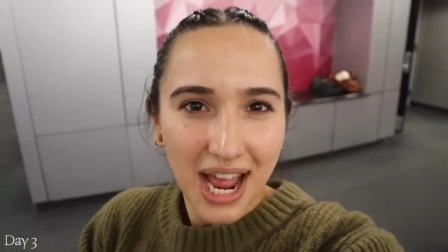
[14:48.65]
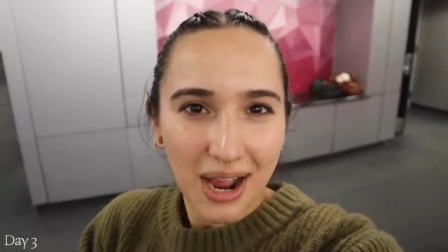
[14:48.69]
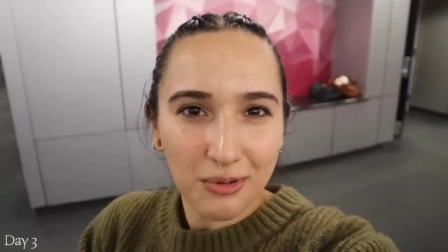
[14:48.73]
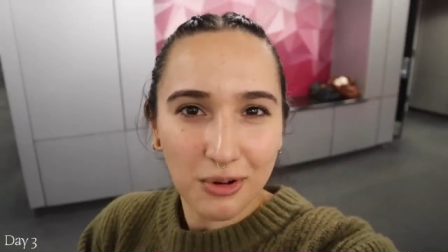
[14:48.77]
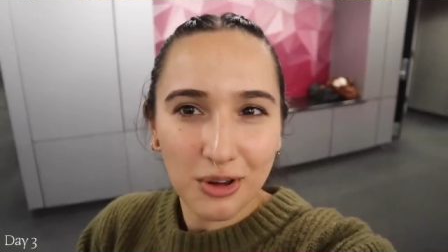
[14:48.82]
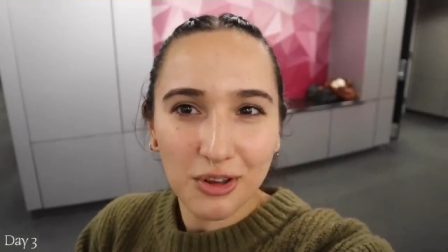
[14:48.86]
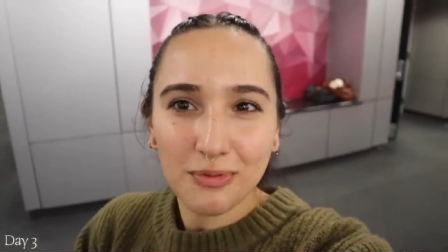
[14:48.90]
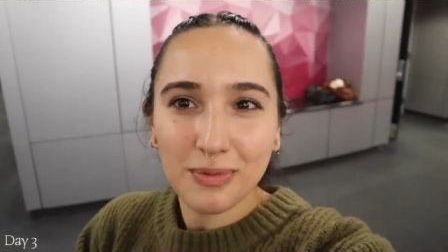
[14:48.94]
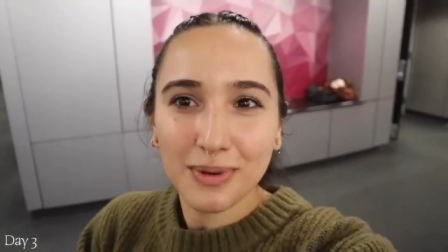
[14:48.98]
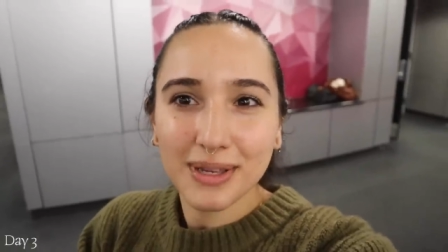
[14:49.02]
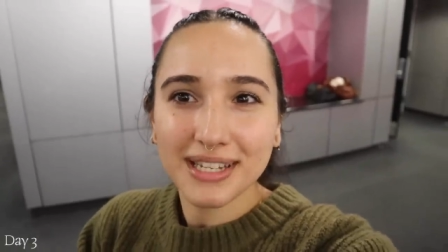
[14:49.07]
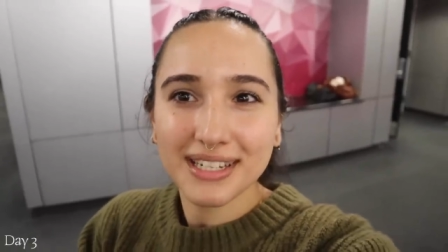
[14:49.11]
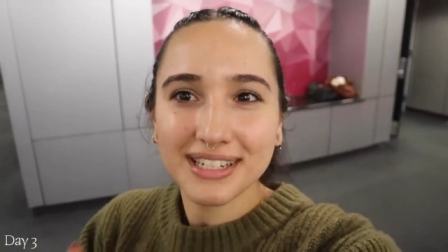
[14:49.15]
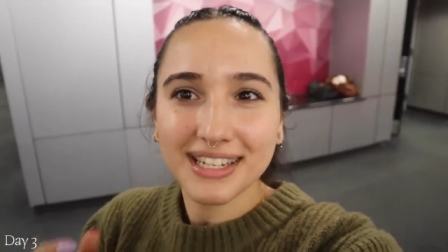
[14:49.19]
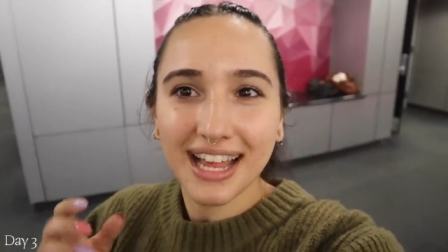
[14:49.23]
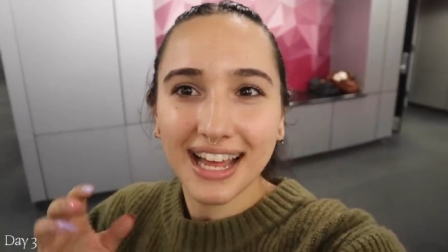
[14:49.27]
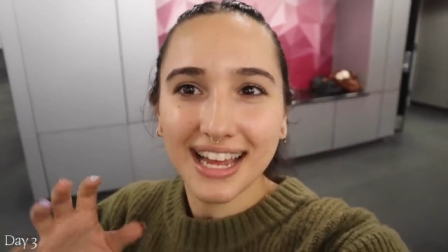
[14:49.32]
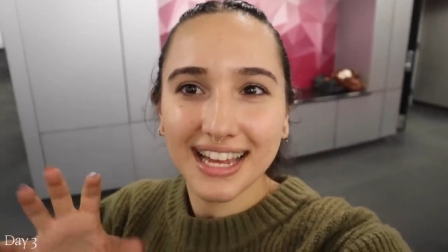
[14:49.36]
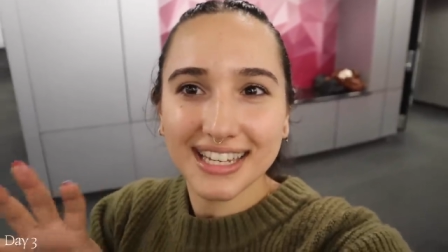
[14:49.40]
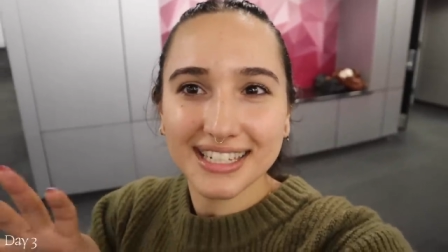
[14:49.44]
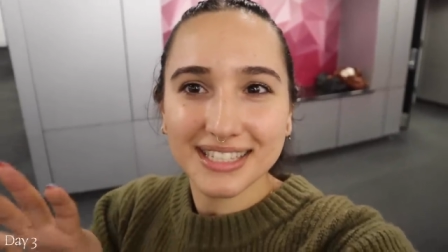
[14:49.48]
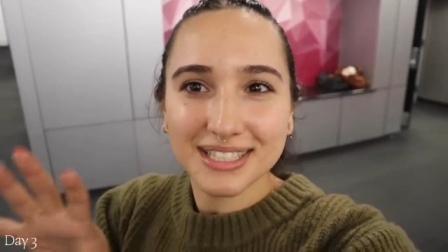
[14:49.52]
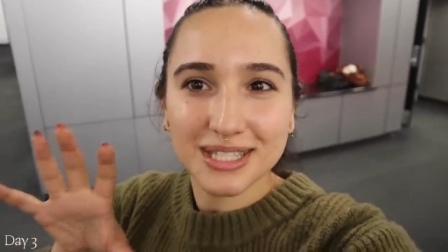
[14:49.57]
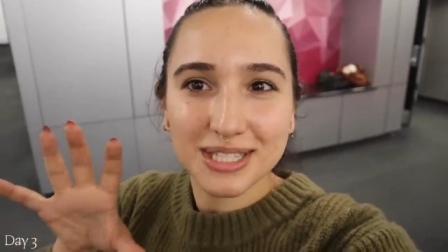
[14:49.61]
We've been
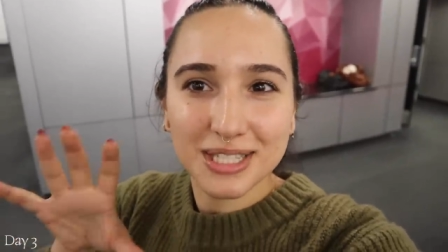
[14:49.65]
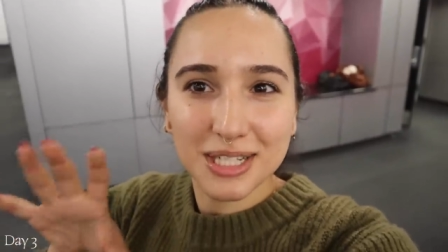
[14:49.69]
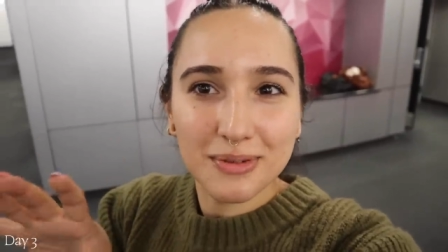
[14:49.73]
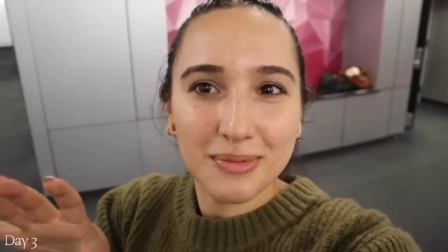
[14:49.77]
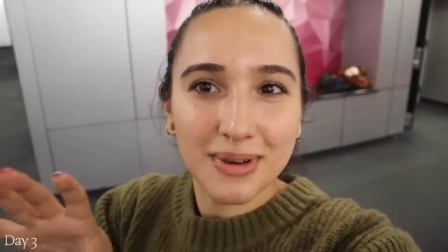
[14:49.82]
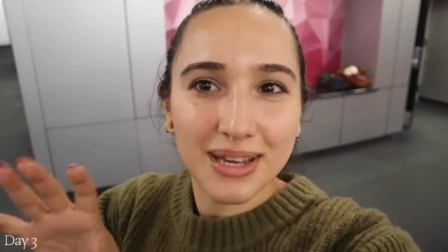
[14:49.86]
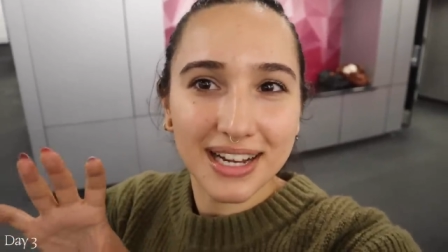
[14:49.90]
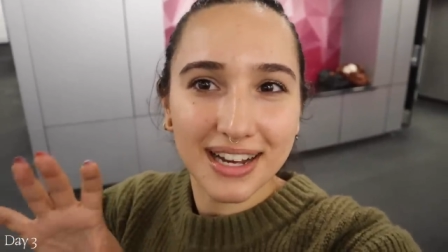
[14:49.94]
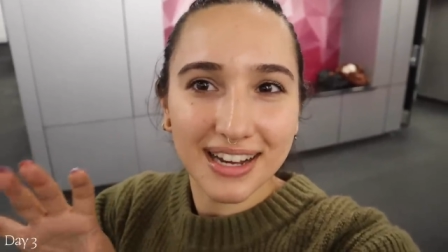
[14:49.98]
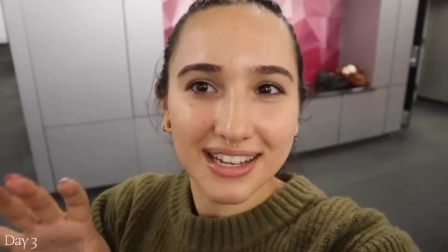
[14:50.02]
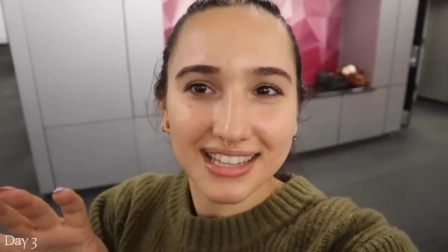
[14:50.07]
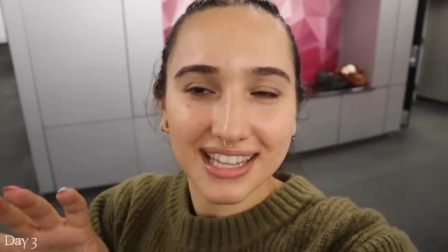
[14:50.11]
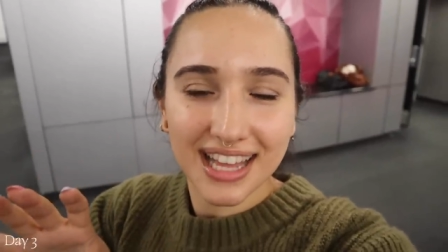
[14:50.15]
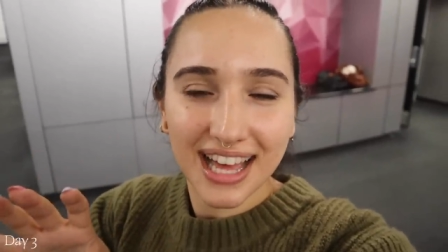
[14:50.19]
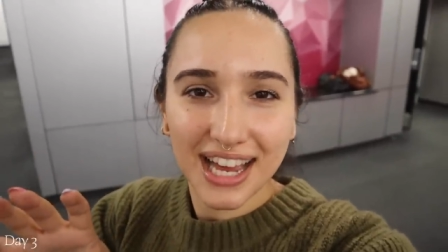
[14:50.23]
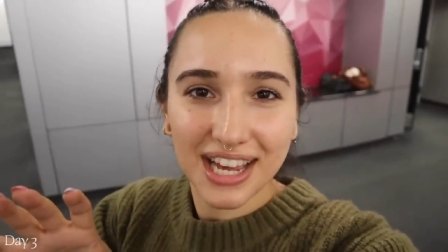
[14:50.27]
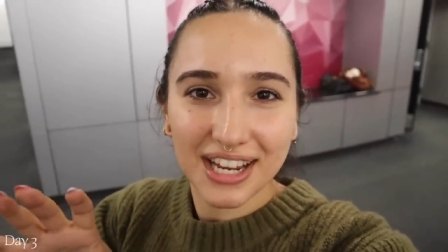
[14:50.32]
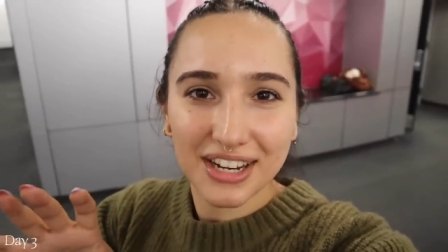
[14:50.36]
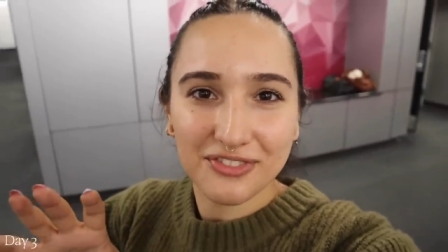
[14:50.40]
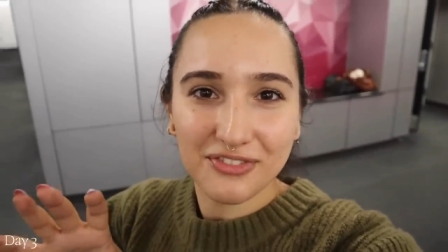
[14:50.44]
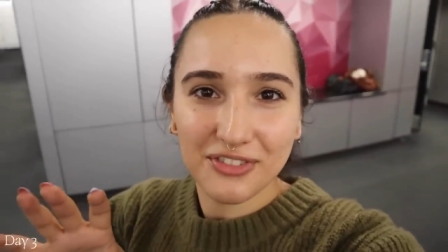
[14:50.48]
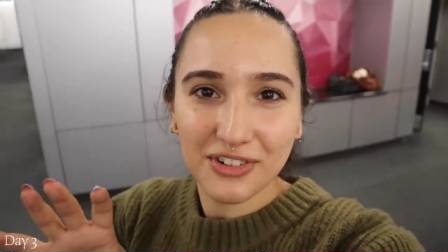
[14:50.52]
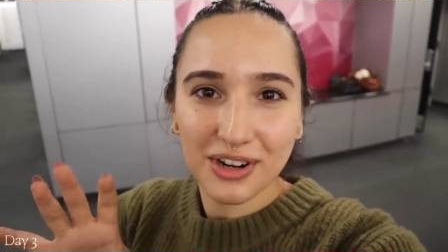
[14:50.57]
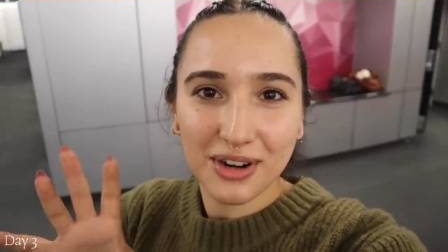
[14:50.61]
like Zooming
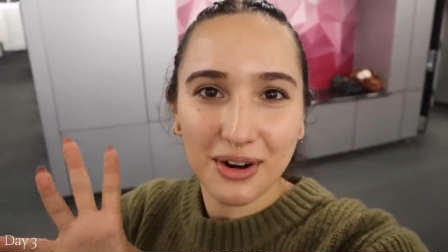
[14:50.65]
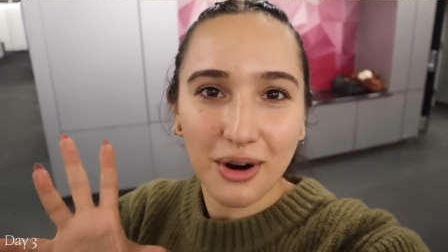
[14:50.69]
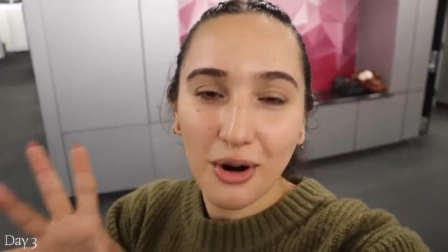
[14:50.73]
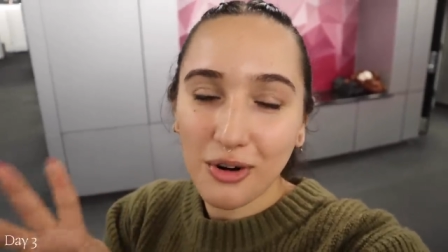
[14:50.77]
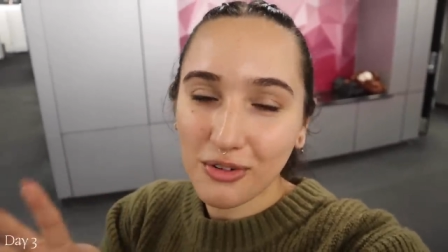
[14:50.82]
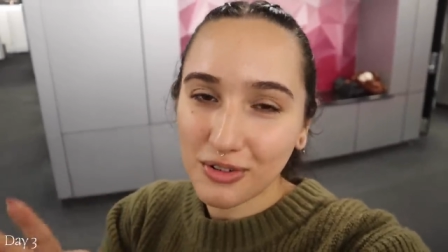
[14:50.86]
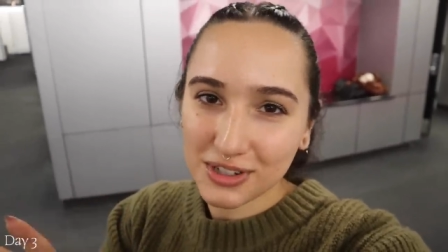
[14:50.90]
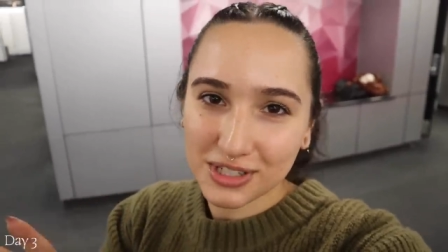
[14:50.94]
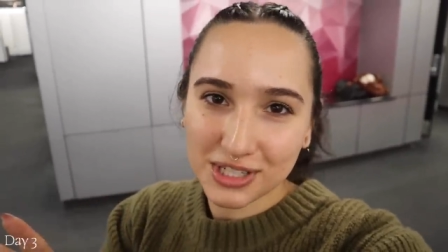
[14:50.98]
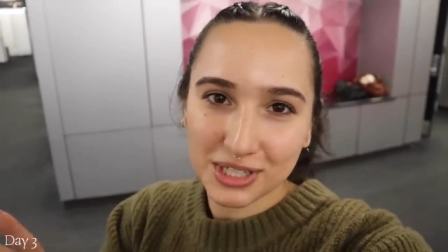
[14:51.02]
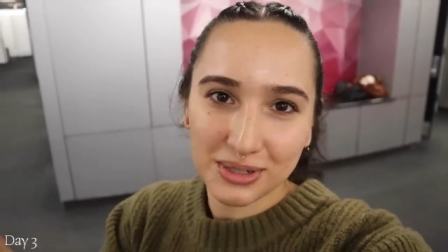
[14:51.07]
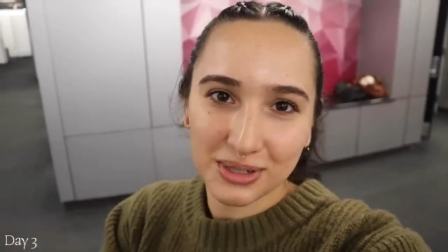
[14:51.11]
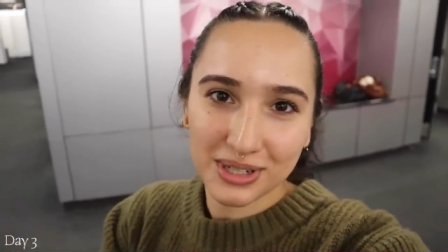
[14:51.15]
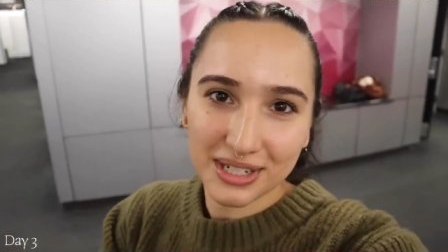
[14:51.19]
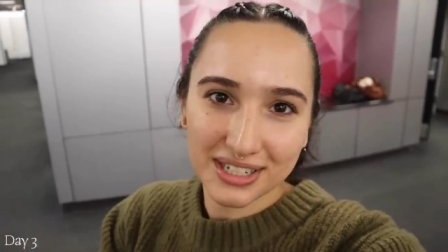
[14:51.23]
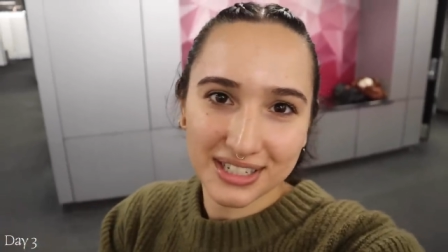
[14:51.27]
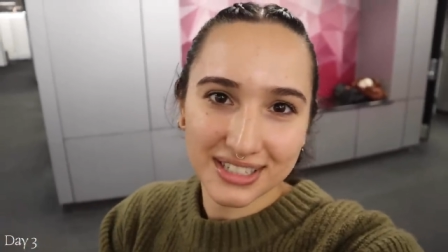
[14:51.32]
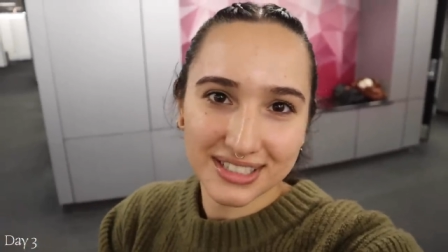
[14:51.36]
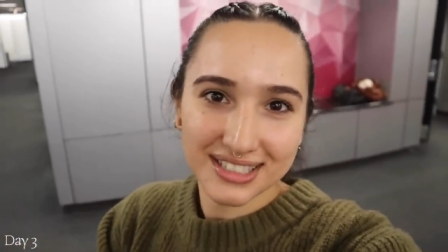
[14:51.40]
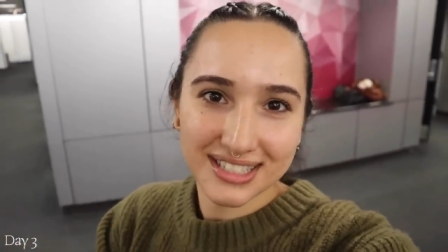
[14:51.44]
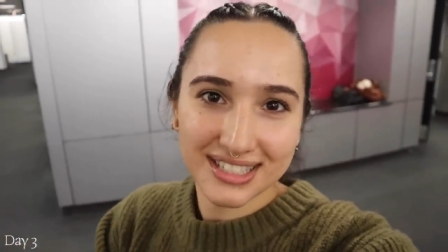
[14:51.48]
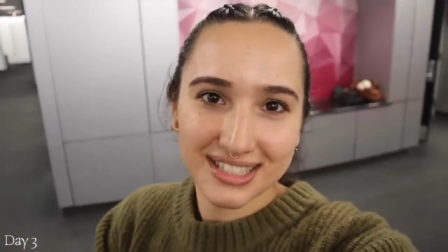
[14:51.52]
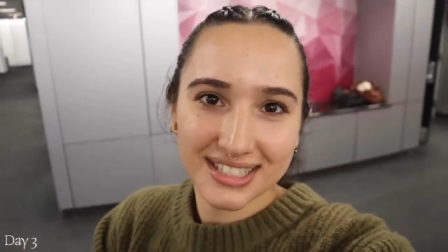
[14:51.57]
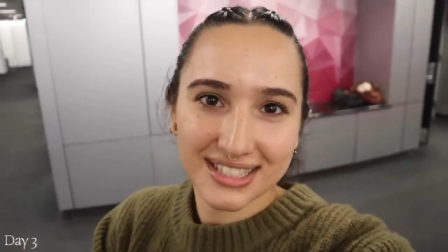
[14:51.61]
online for over two
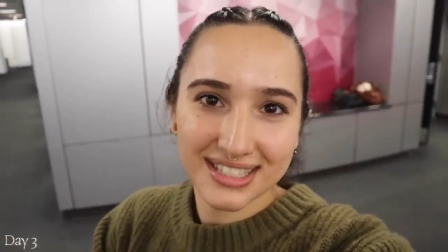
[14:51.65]
years.